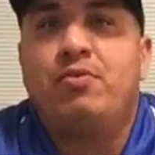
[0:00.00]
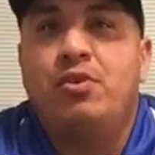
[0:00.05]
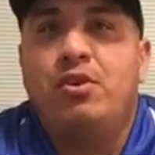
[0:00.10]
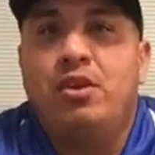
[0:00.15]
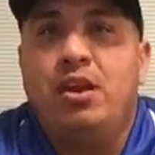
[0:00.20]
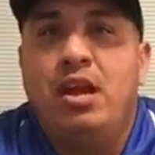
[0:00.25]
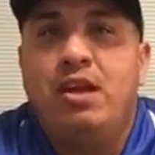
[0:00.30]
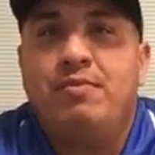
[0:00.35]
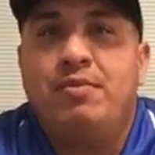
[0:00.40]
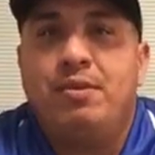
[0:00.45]

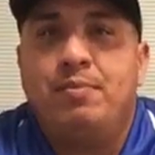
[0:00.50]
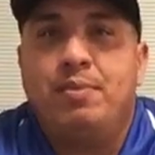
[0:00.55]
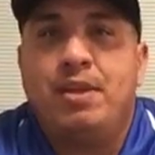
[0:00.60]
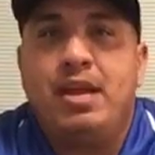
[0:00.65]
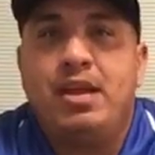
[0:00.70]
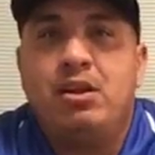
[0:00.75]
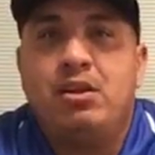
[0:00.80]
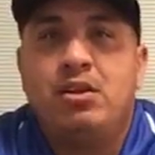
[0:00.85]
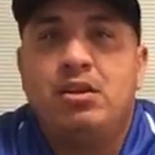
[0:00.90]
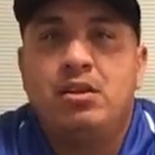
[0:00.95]
for every
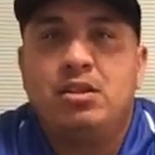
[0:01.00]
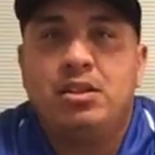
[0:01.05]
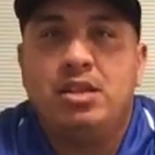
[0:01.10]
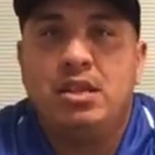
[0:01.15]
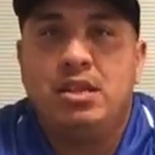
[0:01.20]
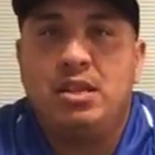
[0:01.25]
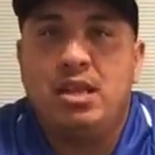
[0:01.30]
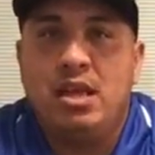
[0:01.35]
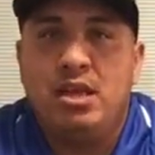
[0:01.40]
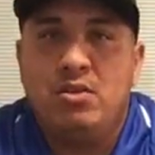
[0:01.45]
player. I
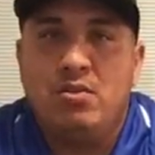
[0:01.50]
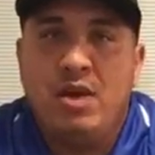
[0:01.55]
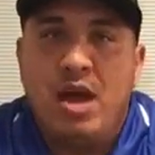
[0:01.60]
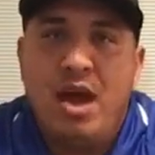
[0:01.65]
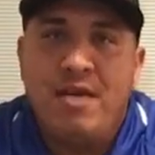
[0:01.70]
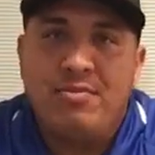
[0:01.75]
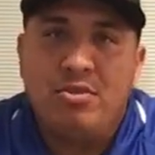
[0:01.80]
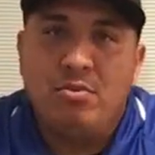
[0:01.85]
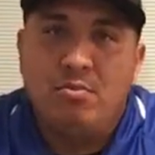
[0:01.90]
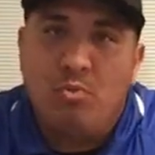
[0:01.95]
think that you
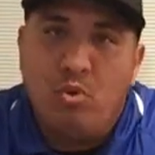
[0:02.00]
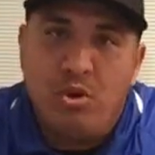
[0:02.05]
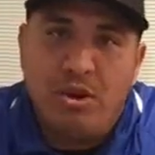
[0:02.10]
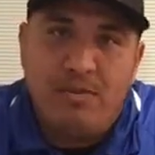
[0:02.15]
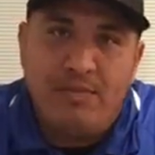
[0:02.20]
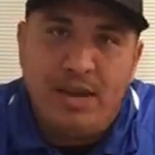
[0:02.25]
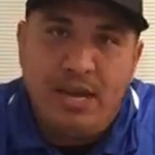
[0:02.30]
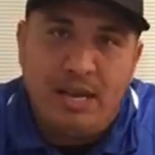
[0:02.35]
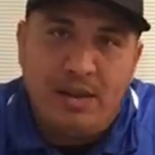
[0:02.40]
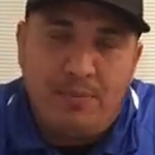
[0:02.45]
have to
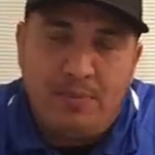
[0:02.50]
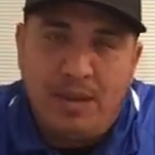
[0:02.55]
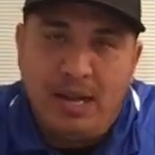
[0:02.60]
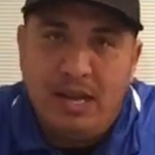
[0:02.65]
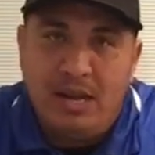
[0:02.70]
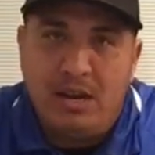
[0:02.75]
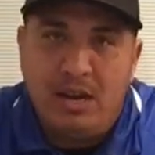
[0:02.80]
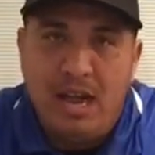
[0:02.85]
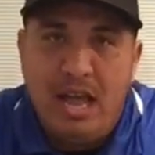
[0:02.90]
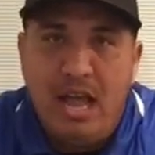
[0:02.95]
motivate a
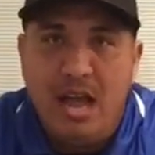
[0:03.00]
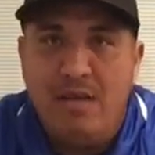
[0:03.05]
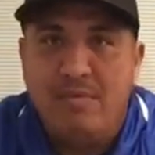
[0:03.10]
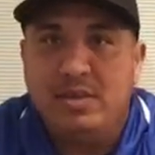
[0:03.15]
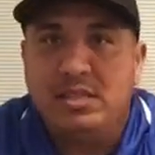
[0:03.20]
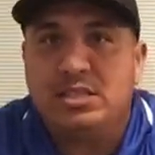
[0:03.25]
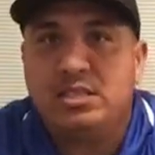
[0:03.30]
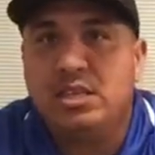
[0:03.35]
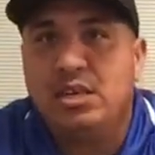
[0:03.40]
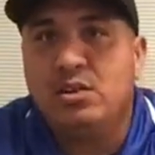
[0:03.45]
player
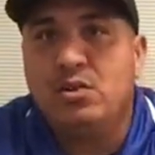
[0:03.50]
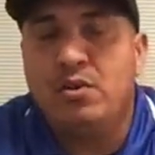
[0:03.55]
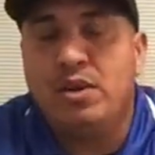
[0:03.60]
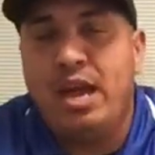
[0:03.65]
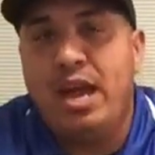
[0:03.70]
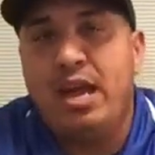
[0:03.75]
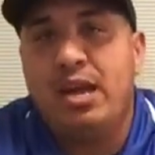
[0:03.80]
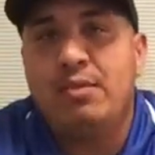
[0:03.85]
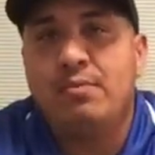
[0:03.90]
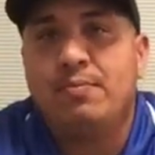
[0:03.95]
every single
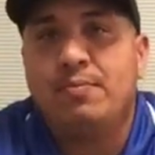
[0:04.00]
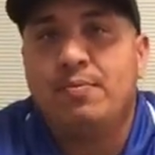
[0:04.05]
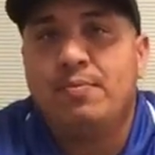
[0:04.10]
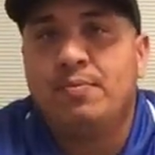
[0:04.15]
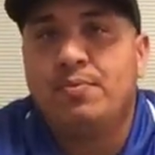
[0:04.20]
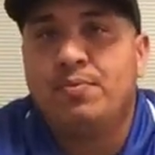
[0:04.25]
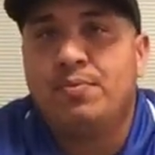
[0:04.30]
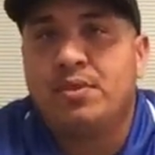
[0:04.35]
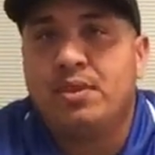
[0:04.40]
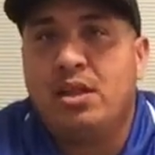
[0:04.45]
game.
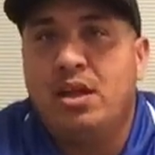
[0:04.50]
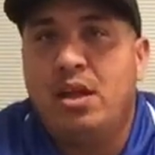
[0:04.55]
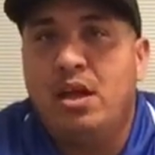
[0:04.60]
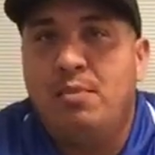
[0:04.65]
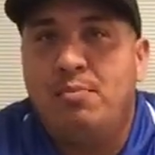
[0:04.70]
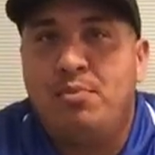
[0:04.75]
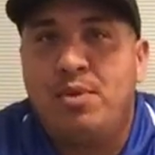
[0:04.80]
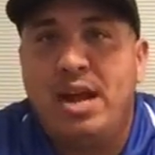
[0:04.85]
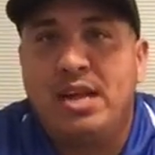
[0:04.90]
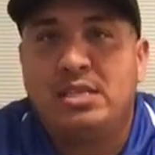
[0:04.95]

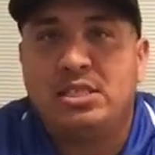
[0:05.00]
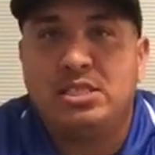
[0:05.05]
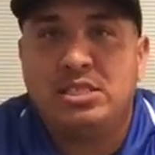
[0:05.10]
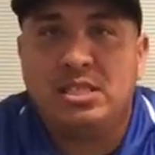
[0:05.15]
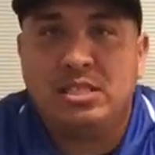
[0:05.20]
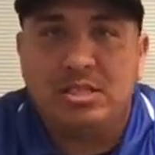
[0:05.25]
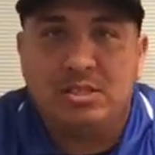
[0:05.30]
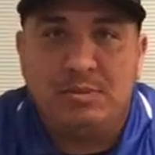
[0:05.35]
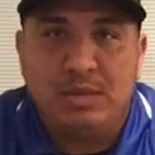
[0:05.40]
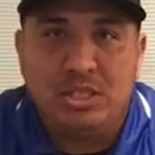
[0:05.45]
Practice
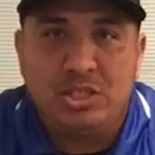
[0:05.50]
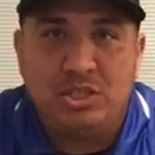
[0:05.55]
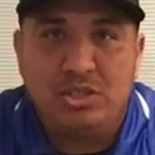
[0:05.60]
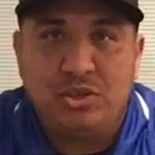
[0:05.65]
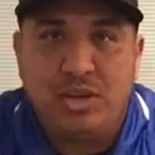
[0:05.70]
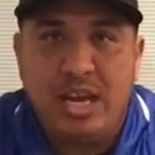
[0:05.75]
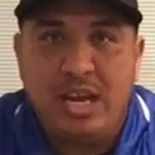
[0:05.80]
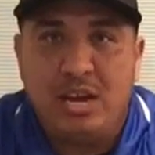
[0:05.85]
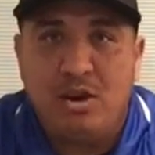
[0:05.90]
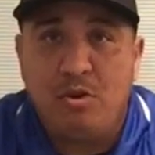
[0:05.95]
as much as
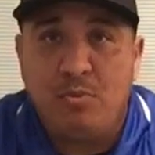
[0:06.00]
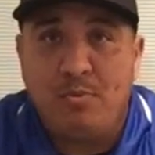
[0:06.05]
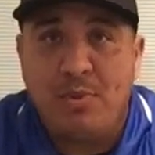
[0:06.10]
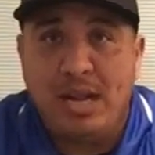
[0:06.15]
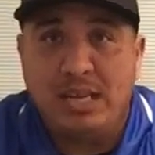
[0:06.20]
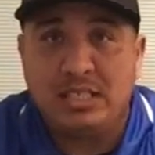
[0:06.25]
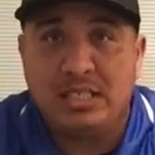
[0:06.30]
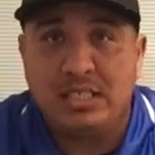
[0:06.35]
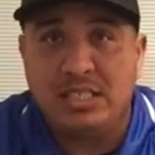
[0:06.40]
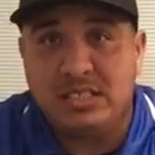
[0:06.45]
you can. I know
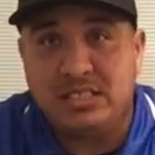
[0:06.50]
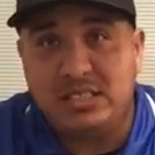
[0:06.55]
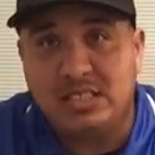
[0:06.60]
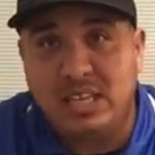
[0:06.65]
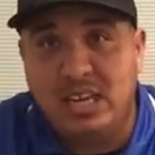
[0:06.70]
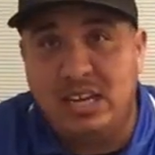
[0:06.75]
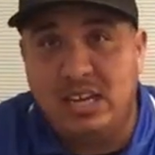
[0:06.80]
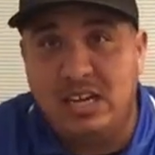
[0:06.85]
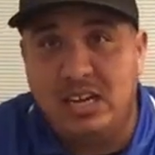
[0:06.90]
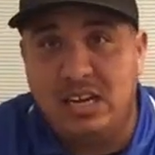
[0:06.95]
practices
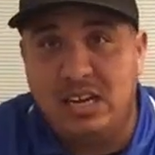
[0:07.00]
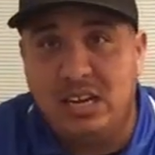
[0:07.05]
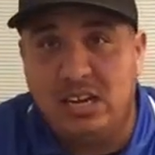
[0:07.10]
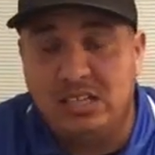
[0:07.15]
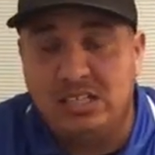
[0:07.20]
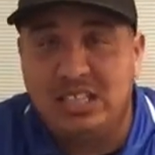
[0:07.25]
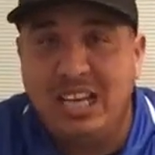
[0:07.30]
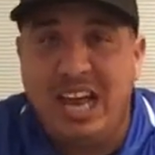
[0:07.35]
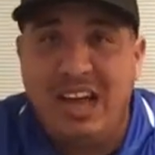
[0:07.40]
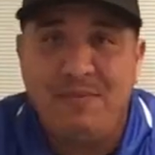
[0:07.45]

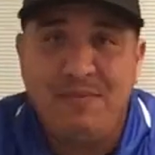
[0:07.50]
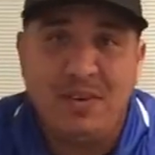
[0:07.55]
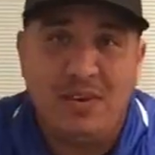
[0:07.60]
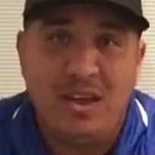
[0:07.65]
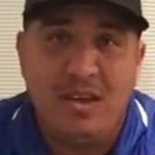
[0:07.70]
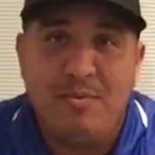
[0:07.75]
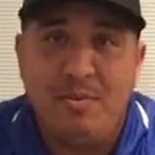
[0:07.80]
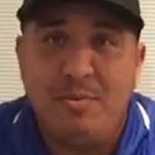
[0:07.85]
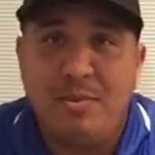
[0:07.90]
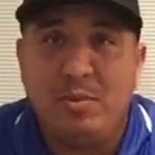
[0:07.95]
are tough, and
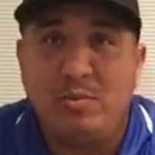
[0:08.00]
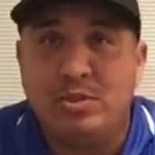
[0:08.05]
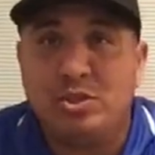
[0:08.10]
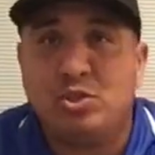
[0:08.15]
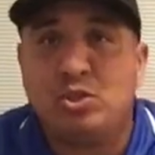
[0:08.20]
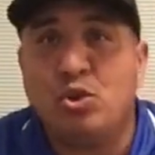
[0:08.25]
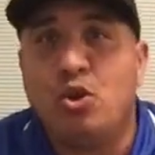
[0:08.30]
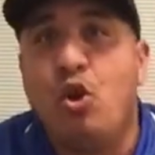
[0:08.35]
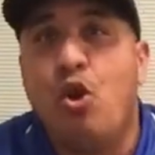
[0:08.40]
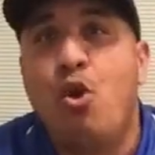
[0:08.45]
everybody wants
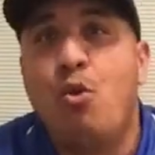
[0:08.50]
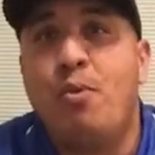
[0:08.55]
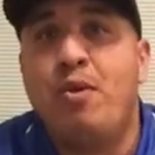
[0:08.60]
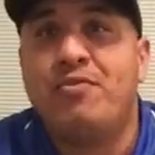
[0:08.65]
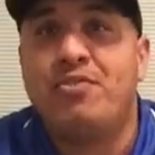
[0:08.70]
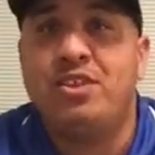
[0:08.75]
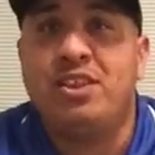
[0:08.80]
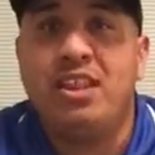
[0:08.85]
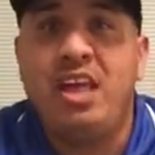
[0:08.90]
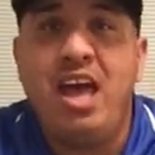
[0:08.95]
to go home
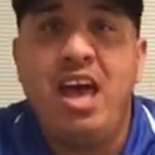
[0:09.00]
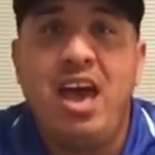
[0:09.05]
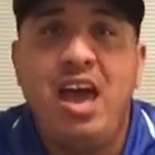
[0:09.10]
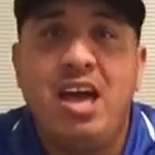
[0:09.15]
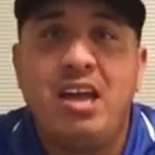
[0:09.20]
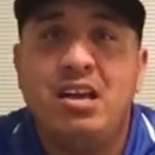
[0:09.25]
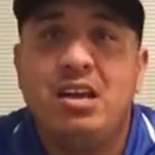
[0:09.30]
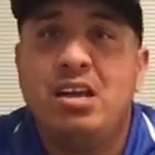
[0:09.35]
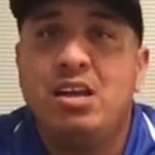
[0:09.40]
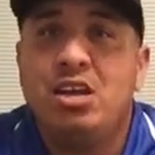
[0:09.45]
after
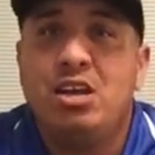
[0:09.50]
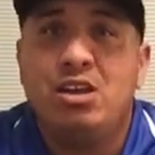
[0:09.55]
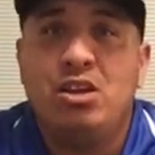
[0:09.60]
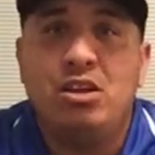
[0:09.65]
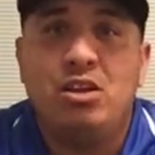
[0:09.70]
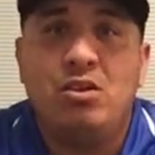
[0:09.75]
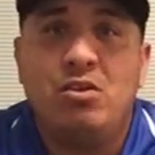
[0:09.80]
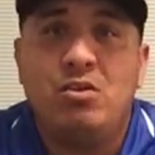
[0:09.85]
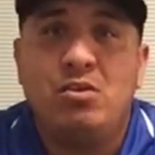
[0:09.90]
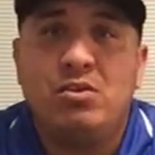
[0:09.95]
that.
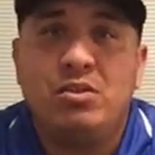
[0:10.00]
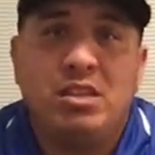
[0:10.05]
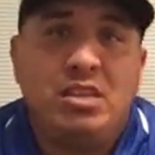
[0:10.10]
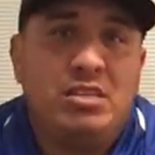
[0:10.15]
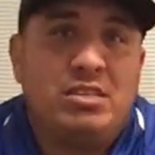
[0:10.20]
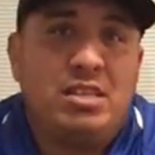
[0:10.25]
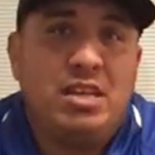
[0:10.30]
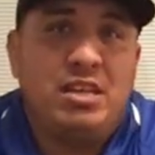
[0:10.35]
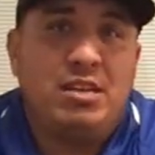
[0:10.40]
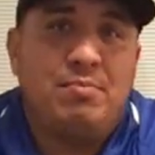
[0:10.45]
You know,
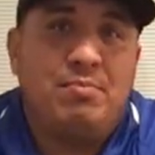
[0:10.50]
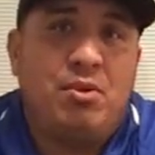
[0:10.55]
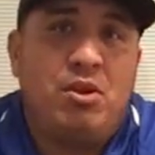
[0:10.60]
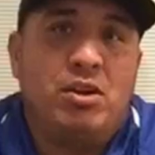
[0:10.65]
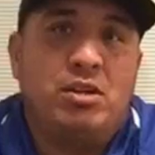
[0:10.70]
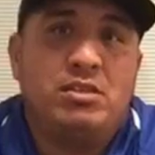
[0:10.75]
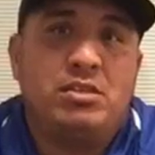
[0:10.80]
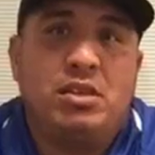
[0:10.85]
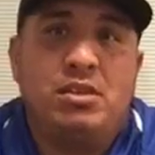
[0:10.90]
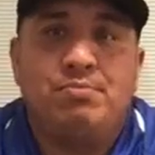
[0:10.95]
things like
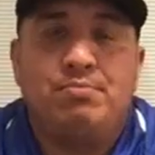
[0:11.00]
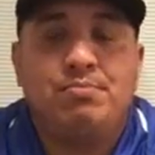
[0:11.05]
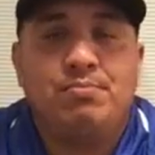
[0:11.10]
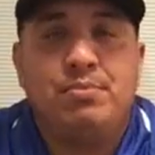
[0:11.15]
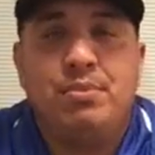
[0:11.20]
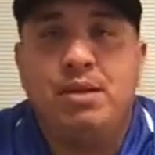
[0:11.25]
parents, they